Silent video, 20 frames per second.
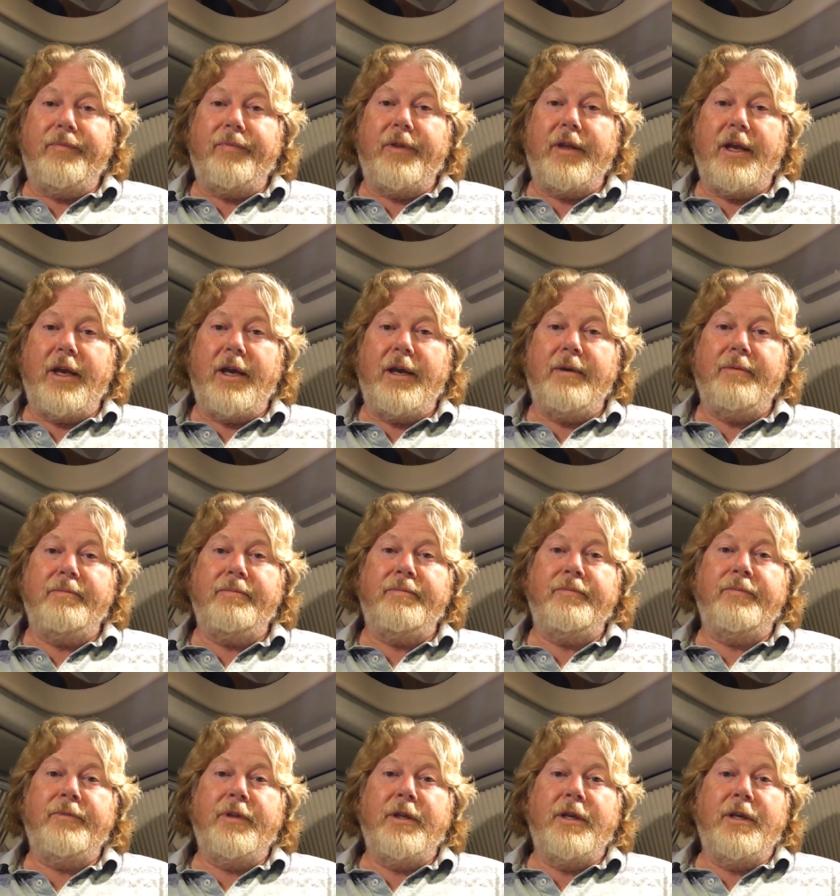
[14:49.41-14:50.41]

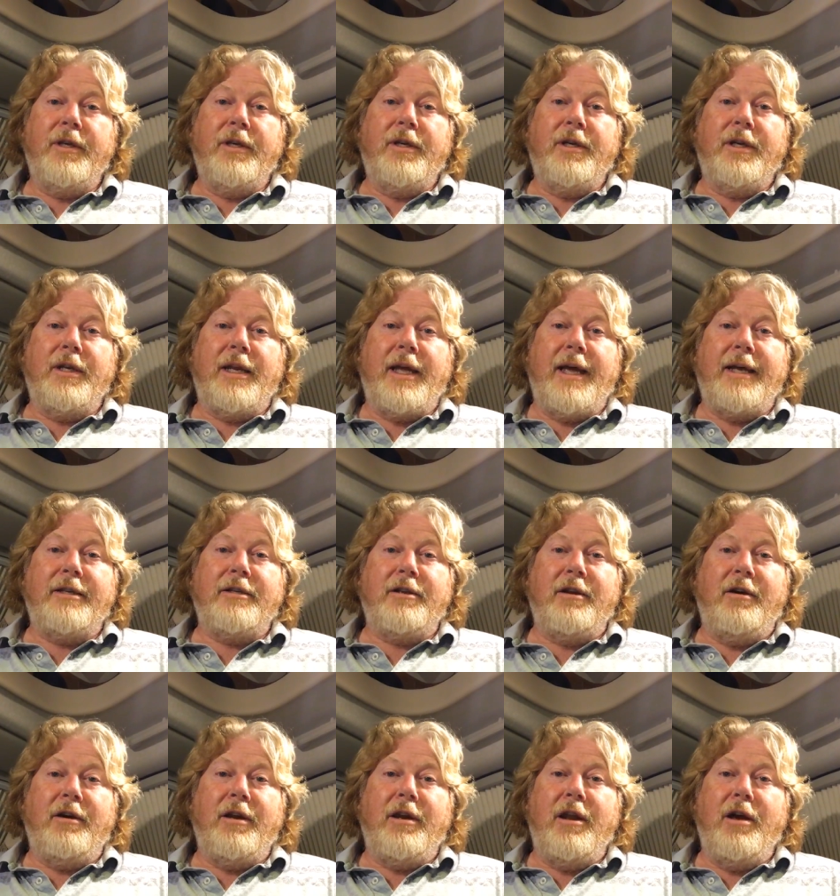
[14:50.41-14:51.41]
and has
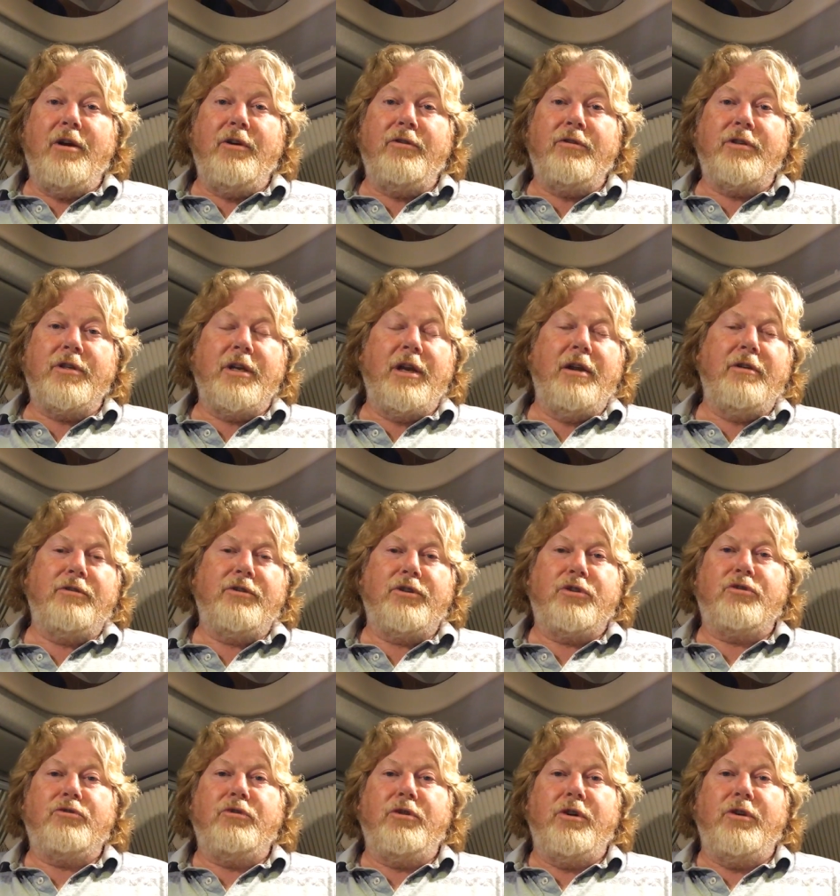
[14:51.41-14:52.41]
like loads and loads of
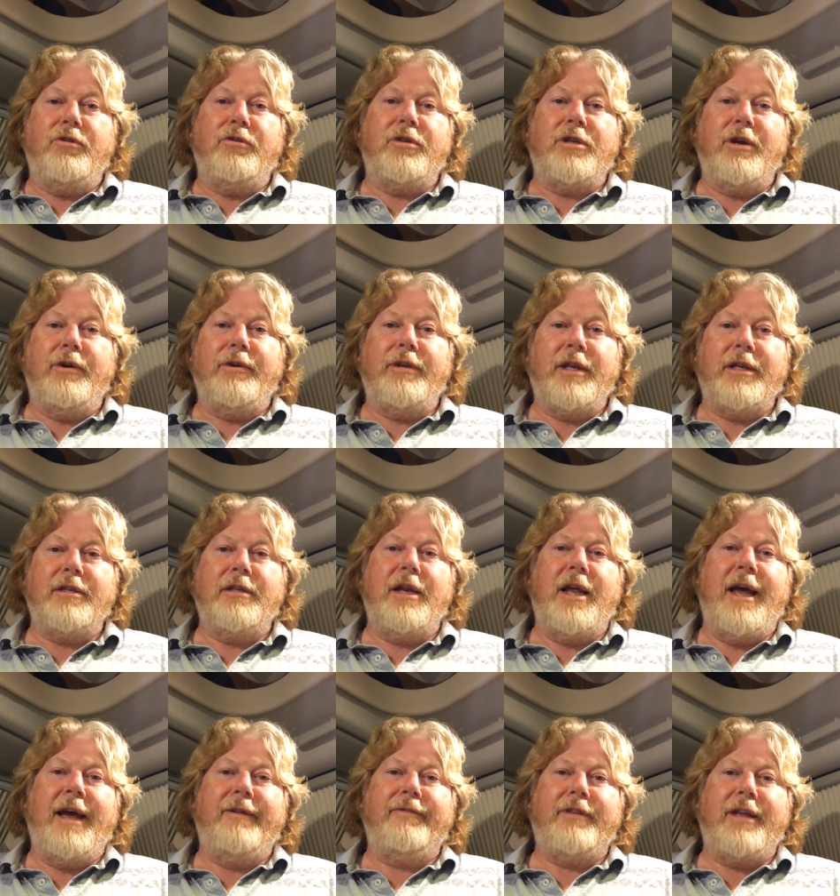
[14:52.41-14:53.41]
screws, so it doesn't
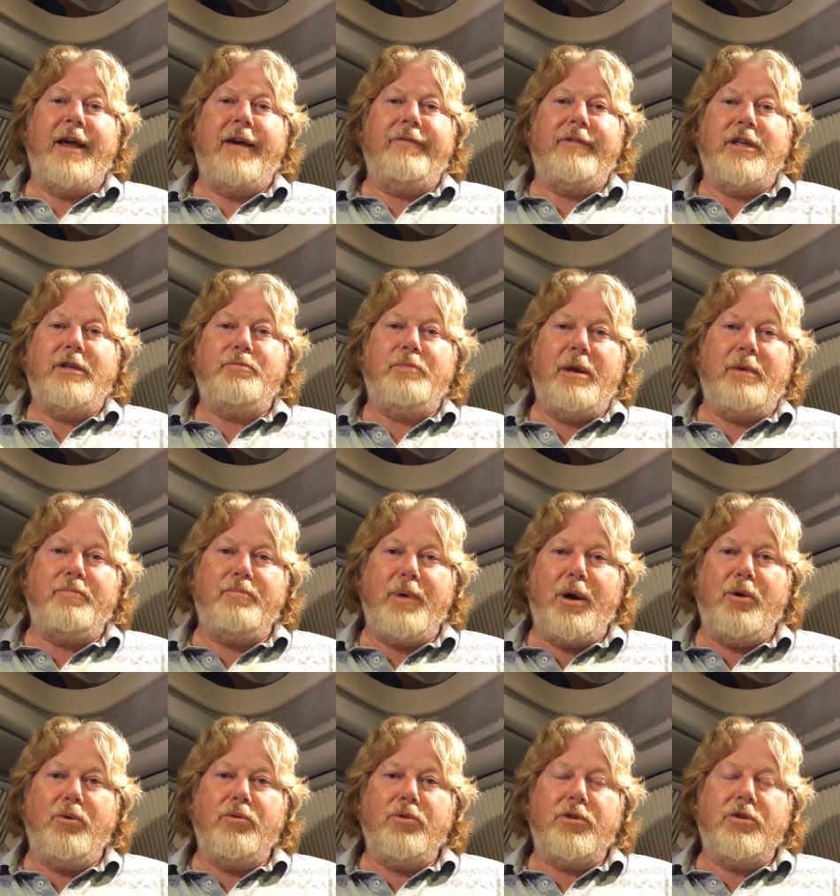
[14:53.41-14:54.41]
have to have these big
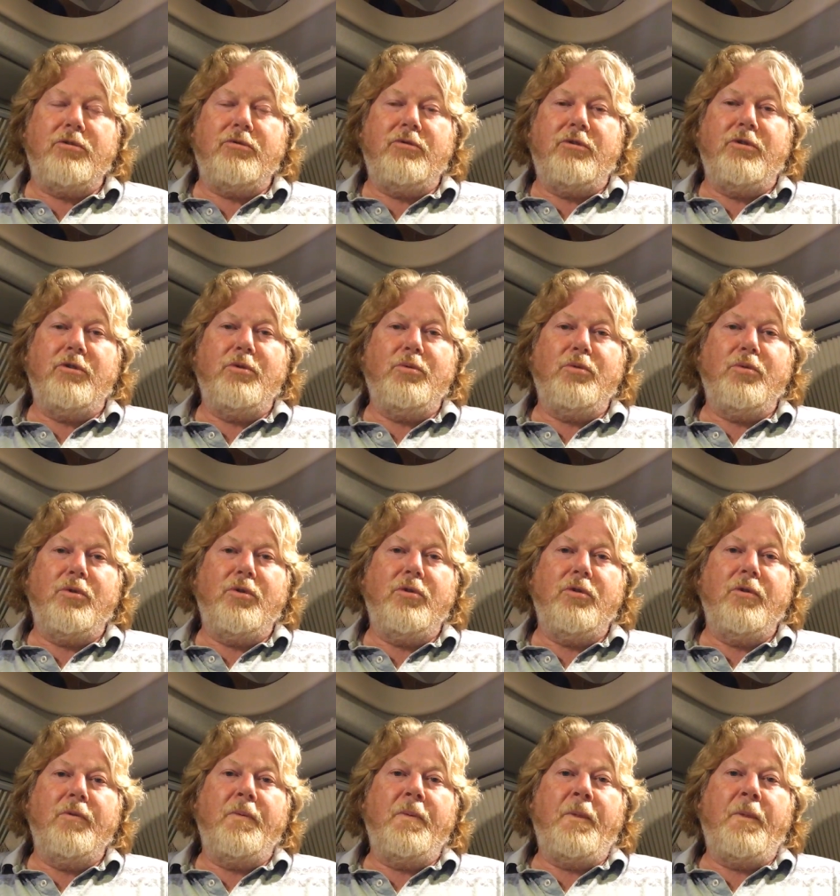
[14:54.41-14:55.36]
bolts through the wall.